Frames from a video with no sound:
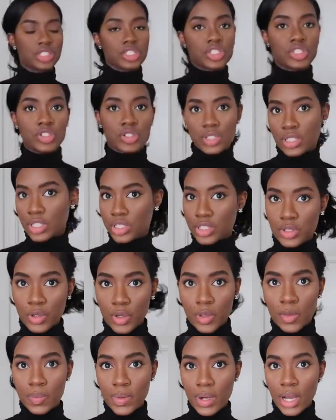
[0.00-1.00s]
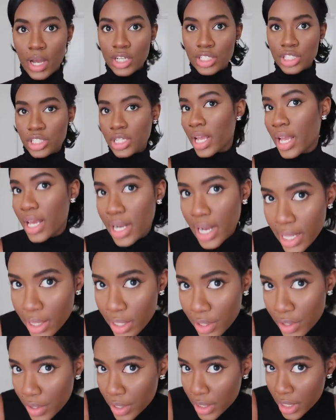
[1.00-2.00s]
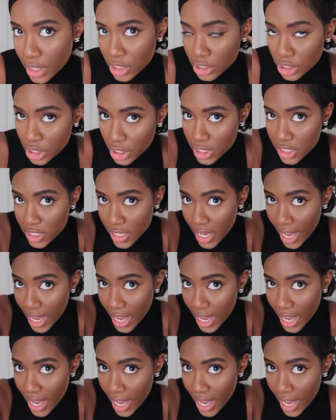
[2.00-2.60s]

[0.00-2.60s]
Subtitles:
just use a toothbrush and I literally just